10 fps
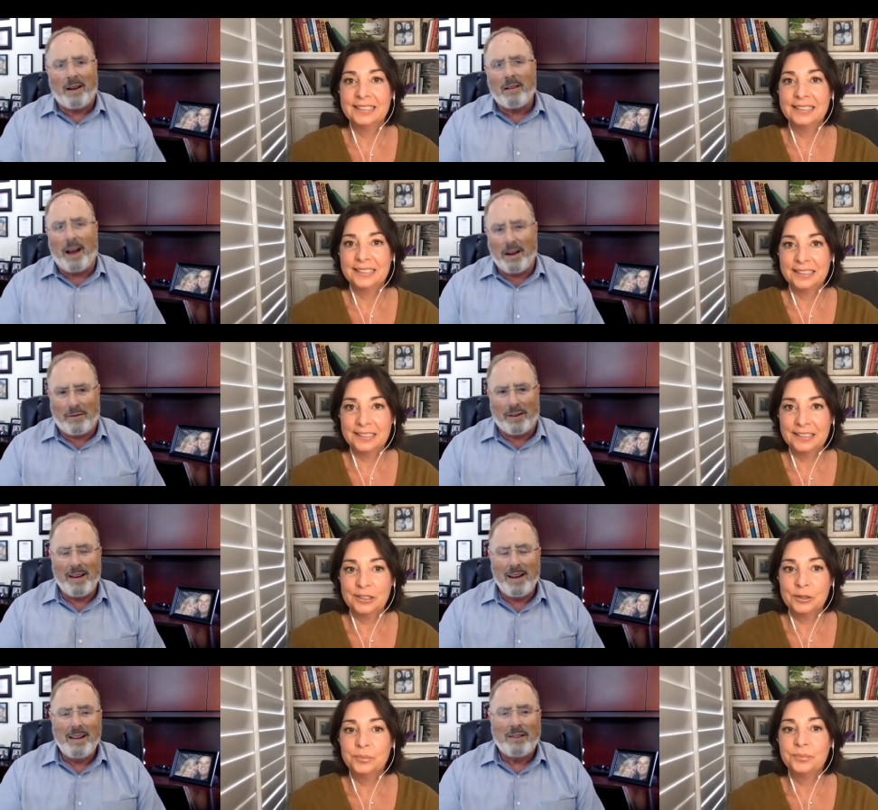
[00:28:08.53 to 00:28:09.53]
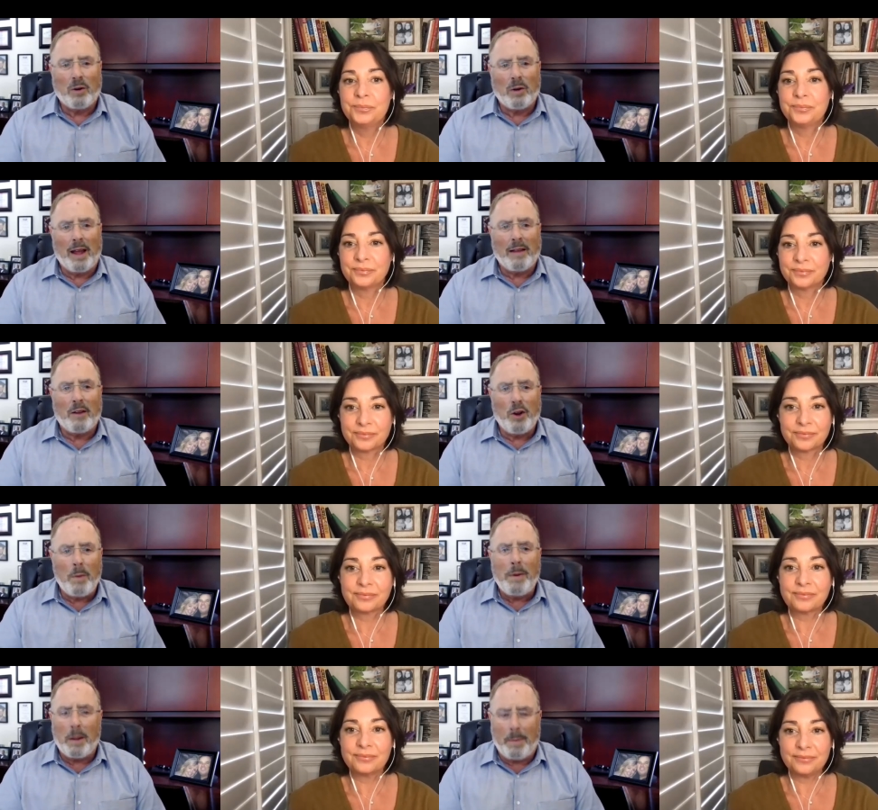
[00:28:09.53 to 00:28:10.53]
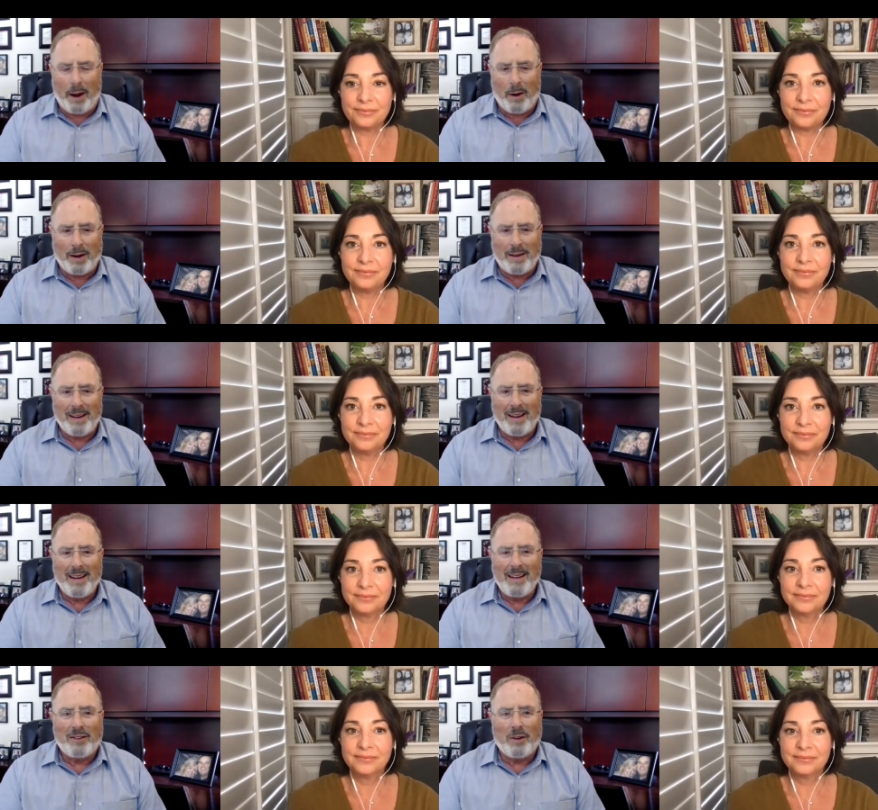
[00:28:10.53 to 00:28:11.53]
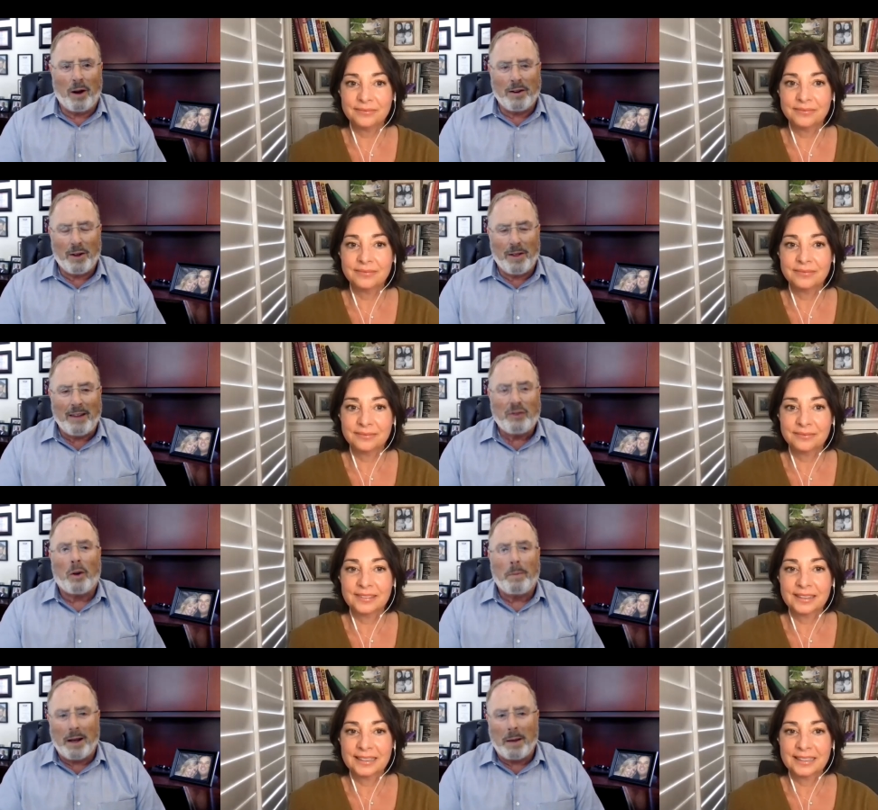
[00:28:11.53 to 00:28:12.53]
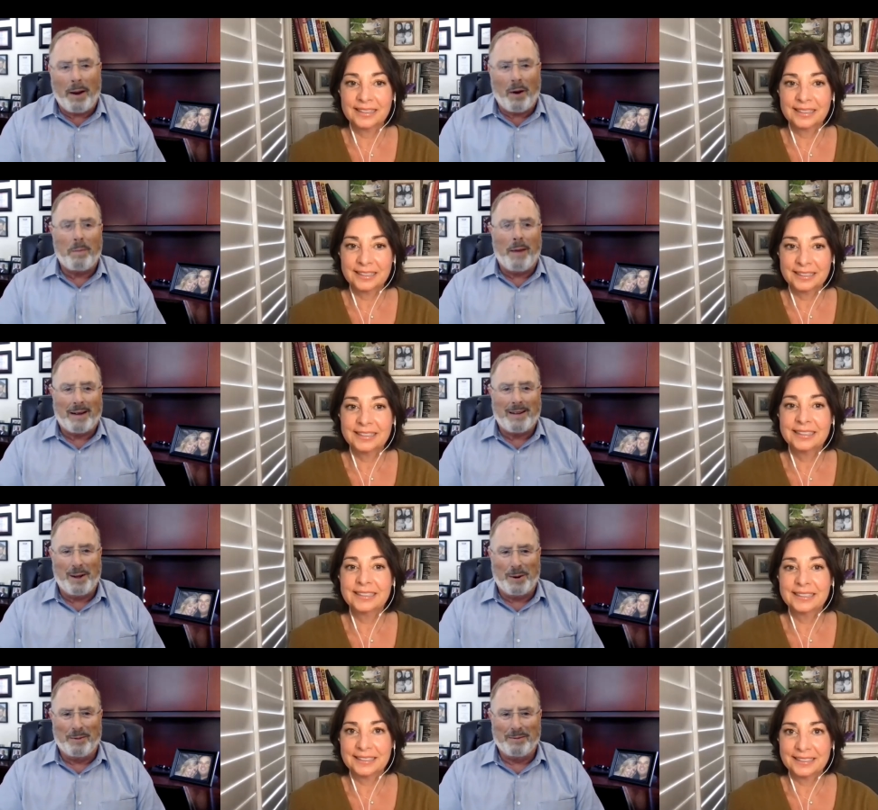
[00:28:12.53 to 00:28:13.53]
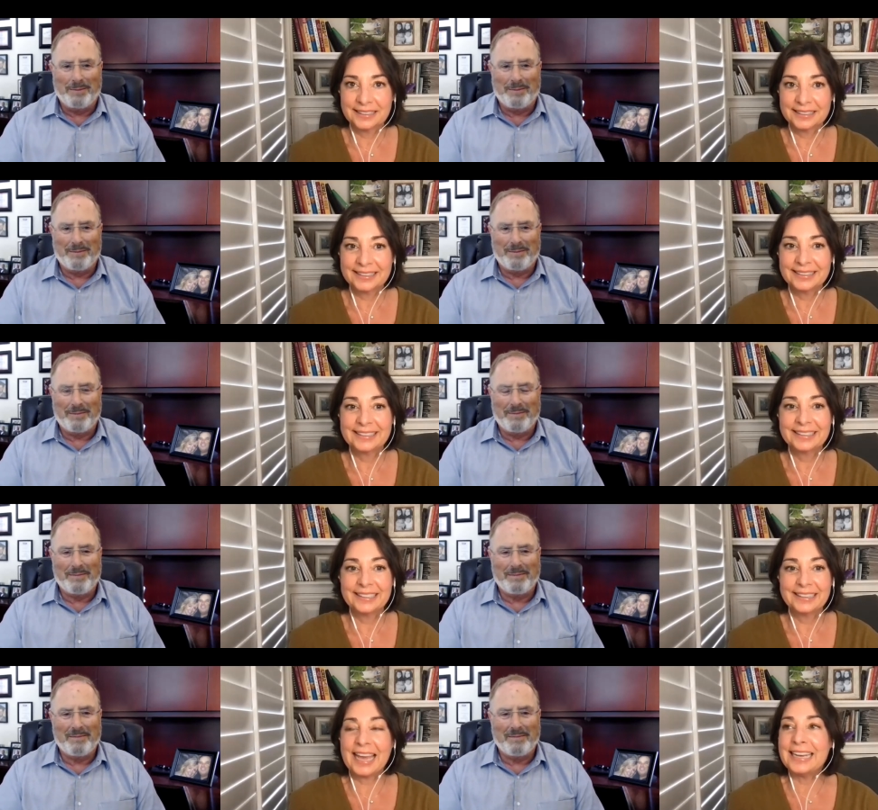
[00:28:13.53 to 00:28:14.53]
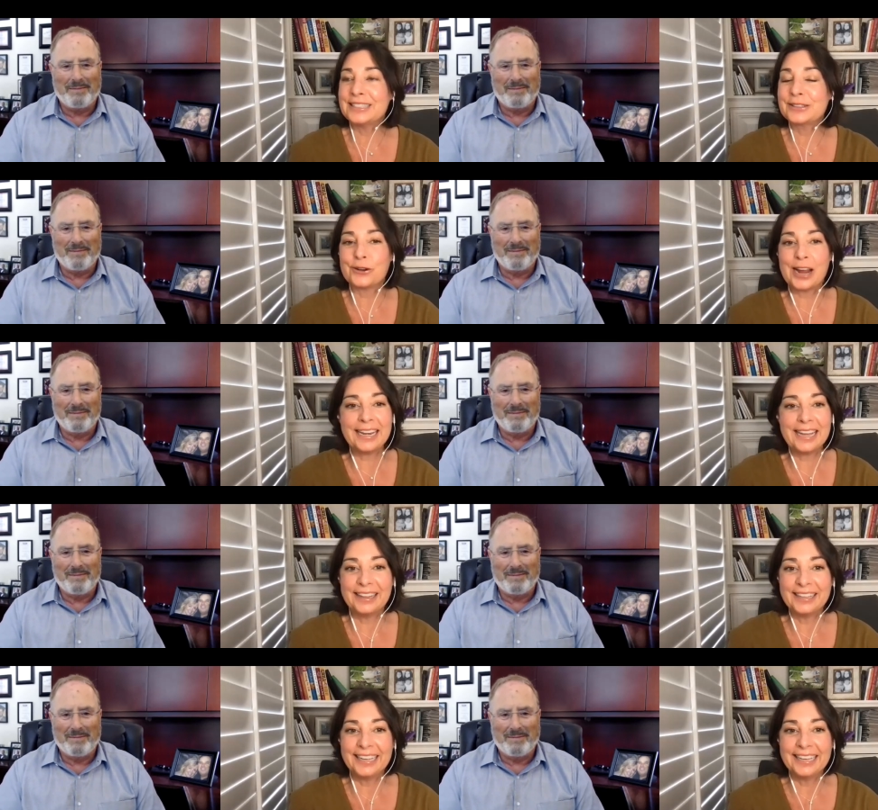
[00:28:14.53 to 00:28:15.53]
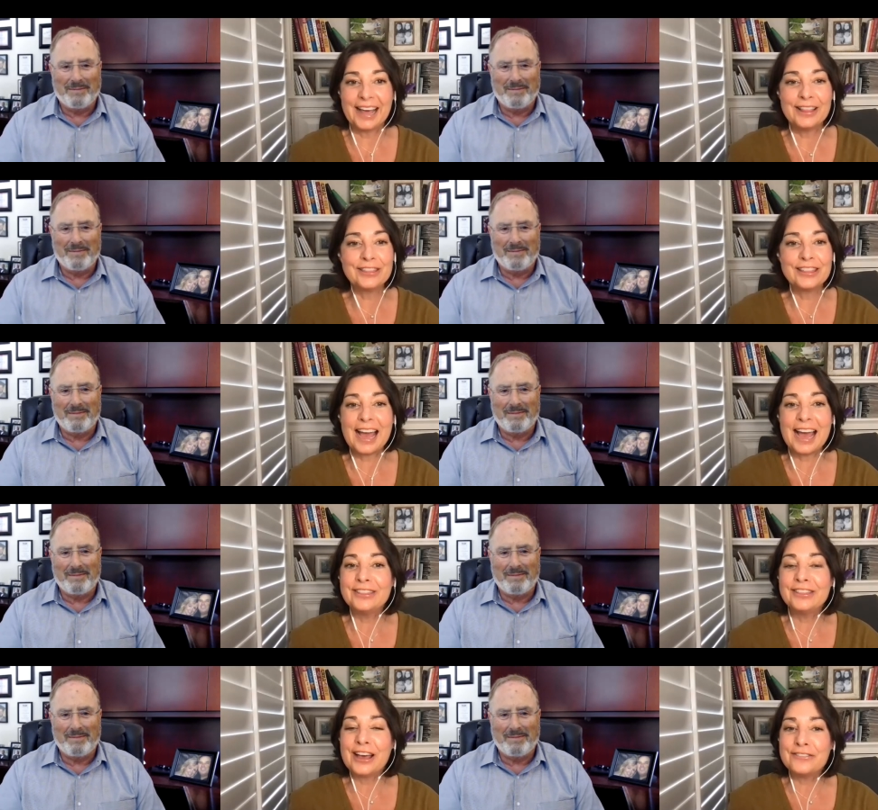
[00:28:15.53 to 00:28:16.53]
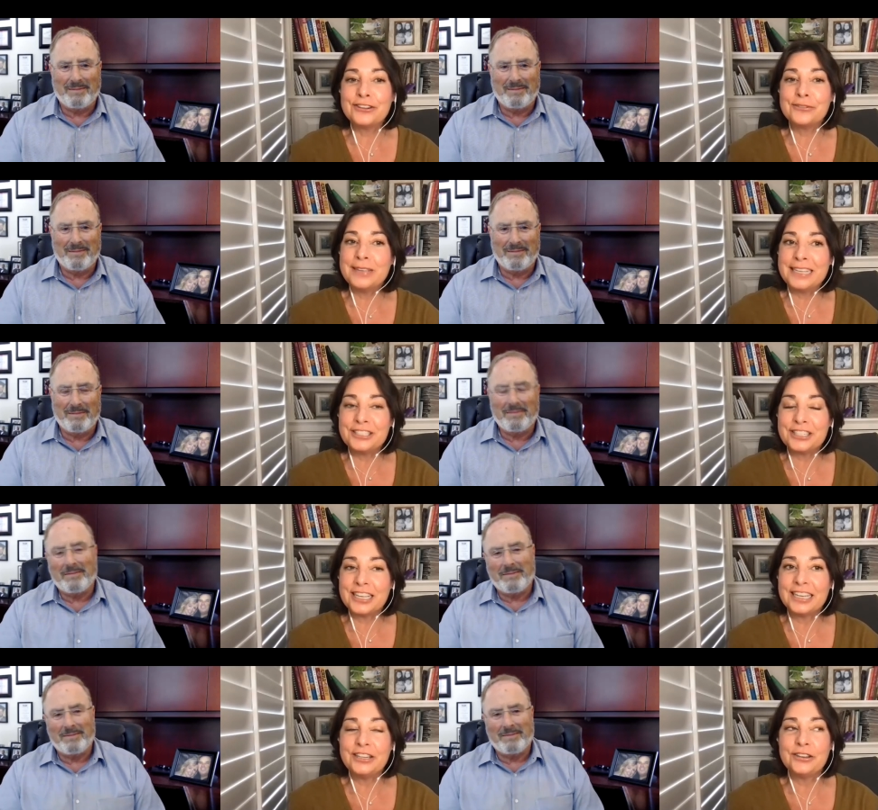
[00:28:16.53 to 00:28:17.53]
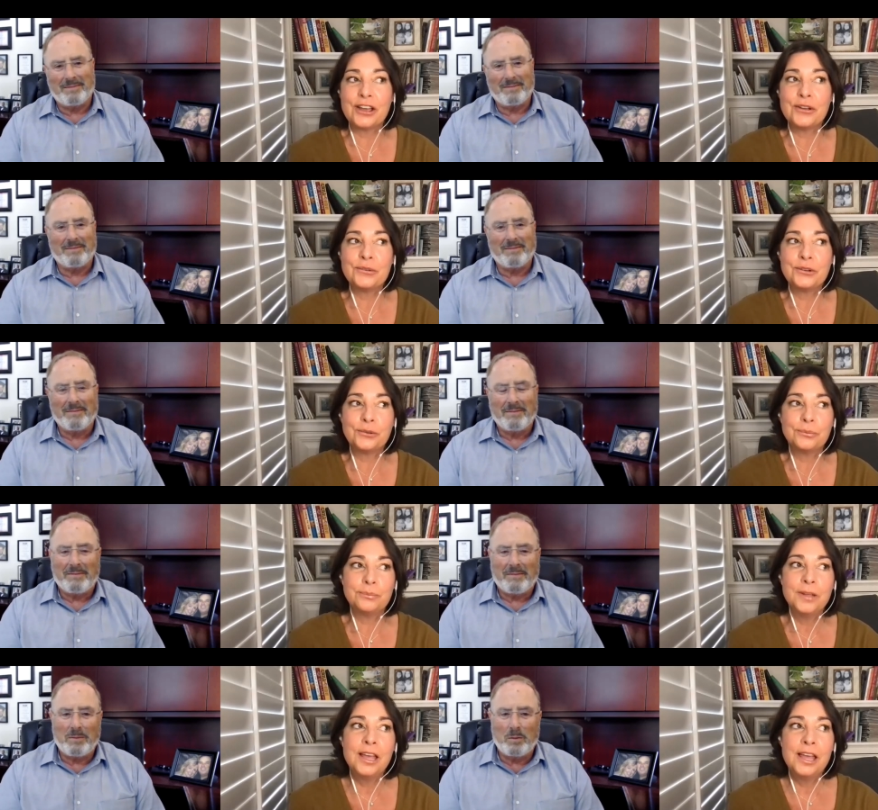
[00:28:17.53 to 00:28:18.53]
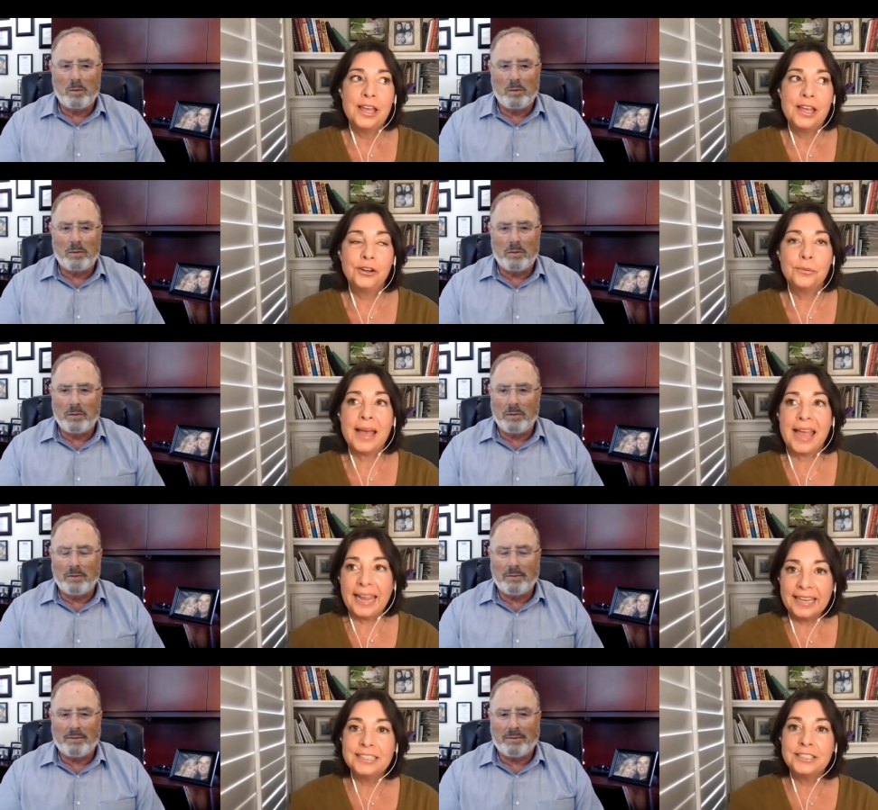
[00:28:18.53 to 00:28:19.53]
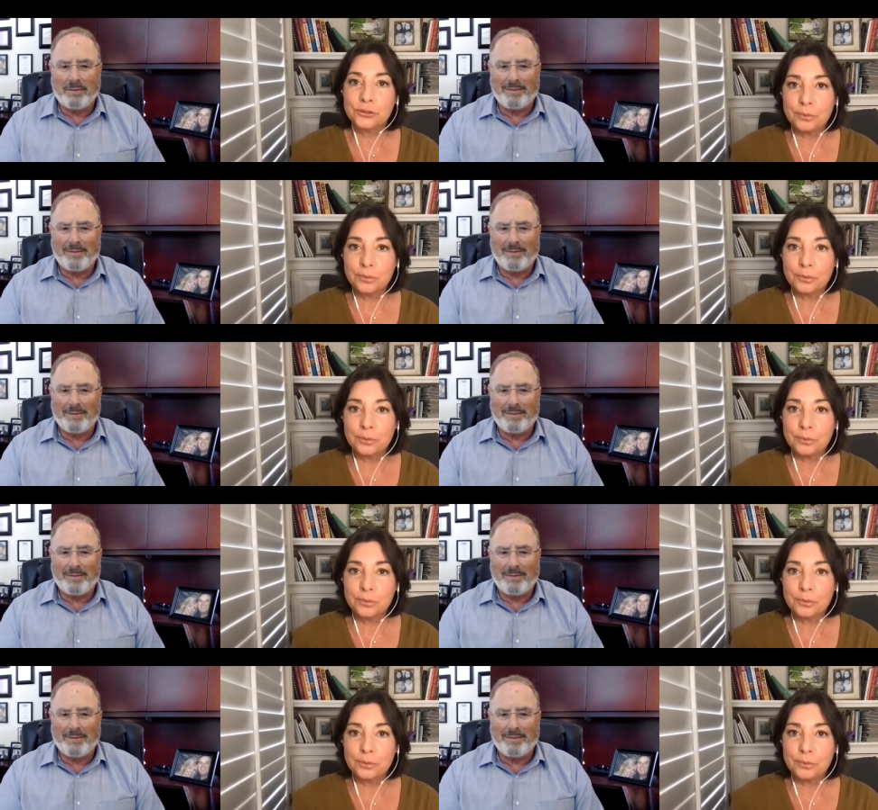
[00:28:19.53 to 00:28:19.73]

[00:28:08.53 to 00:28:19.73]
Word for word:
Speaker 1: life. So let you be the parent so until they start being the parent back to you.
Speaker 2: That is great, Elliot. I I love your mission. You know, your your pain is your